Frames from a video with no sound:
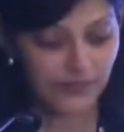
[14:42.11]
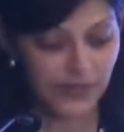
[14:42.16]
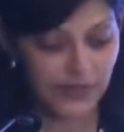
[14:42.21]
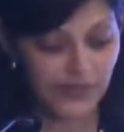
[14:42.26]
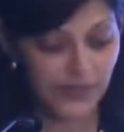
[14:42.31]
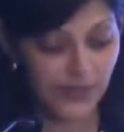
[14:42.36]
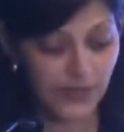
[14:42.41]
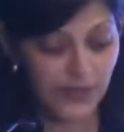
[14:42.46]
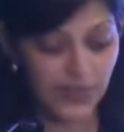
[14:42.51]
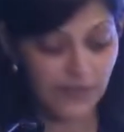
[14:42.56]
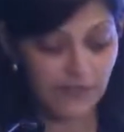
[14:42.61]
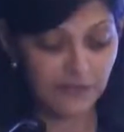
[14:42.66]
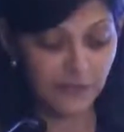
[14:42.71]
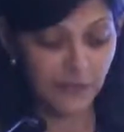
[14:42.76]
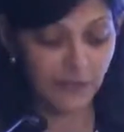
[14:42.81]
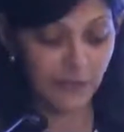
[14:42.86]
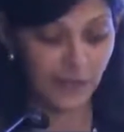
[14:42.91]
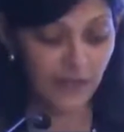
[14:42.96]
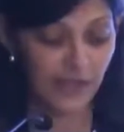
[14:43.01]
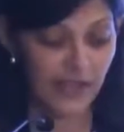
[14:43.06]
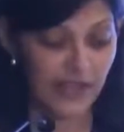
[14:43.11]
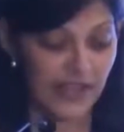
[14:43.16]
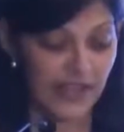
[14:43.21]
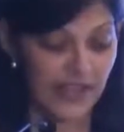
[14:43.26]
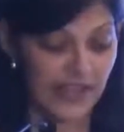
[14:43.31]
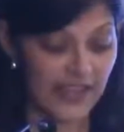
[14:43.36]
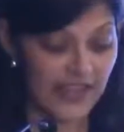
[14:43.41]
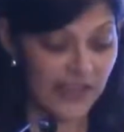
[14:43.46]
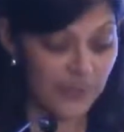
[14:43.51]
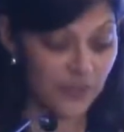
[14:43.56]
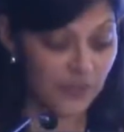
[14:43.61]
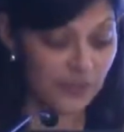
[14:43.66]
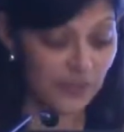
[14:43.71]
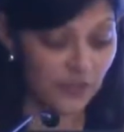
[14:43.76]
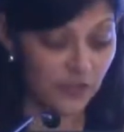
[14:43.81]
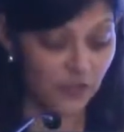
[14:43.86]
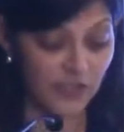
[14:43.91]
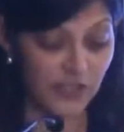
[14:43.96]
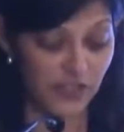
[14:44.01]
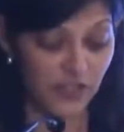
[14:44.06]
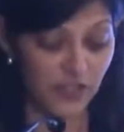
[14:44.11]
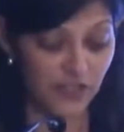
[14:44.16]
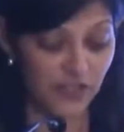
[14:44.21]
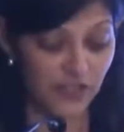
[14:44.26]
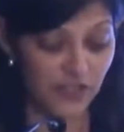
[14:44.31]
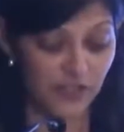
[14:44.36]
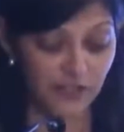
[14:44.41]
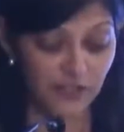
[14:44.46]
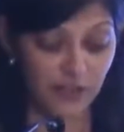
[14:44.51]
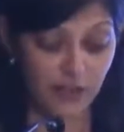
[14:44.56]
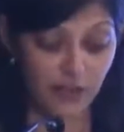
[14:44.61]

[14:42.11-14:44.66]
So therefore, administration of the